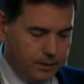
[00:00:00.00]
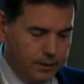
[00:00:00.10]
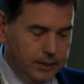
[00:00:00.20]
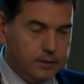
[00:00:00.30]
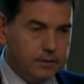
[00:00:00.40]

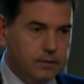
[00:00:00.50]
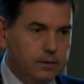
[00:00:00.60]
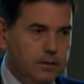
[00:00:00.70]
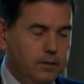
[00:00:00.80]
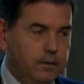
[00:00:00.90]
Is
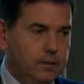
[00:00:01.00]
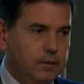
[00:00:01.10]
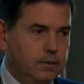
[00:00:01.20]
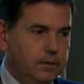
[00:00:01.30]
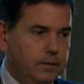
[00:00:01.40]

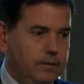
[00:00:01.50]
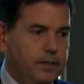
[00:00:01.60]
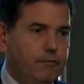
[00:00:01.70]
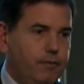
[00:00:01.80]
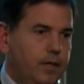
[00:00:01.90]

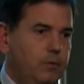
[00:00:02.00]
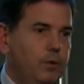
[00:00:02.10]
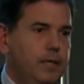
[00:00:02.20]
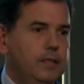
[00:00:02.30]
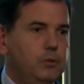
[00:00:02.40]
DEFRA
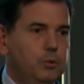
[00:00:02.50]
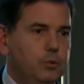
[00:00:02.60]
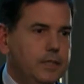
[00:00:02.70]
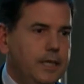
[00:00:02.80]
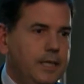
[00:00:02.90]
willing to
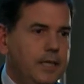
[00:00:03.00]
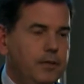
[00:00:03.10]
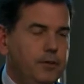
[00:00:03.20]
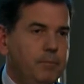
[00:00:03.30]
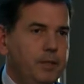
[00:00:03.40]
sign an
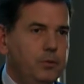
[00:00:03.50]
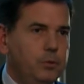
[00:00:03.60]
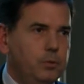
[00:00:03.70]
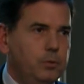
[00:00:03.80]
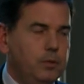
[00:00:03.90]
agreement
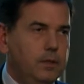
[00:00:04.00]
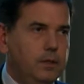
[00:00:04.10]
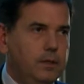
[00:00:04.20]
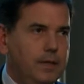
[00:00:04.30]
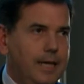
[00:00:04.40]
to
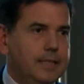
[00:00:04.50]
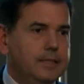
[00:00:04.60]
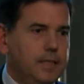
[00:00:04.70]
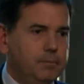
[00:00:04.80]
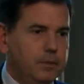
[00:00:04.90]

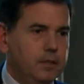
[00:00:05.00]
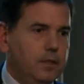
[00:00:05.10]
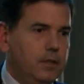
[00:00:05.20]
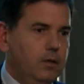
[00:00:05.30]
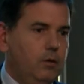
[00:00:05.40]
accept
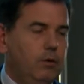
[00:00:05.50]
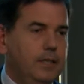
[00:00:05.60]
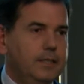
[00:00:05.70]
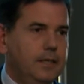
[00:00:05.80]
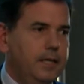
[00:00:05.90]
all
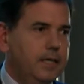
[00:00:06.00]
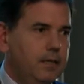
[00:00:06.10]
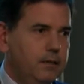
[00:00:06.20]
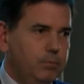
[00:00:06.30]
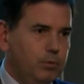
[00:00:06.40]
the
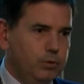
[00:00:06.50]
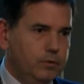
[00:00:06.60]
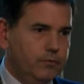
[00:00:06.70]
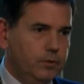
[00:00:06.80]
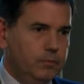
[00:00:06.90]
technical reports
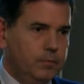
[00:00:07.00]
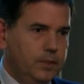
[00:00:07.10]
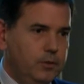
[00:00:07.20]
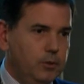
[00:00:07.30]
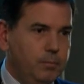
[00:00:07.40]
from
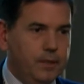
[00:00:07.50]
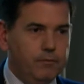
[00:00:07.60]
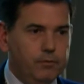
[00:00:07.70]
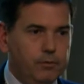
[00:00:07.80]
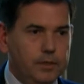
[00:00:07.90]
the European
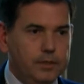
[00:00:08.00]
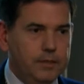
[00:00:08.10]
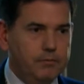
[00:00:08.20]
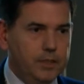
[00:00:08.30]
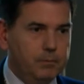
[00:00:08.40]
Food and
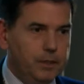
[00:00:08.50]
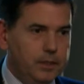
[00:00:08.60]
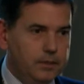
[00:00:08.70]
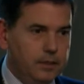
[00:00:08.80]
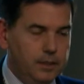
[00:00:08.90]
Safety
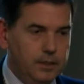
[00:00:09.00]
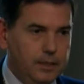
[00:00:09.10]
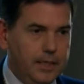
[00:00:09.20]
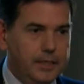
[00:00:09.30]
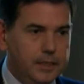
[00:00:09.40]

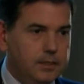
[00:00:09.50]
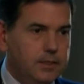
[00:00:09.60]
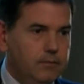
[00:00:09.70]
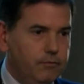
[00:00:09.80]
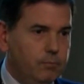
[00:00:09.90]

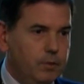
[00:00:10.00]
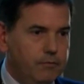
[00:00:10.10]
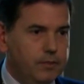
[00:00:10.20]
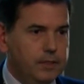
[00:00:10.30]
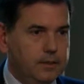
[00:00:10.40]
Agency, from
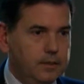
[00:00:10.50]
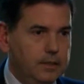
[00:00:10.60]
EFSA?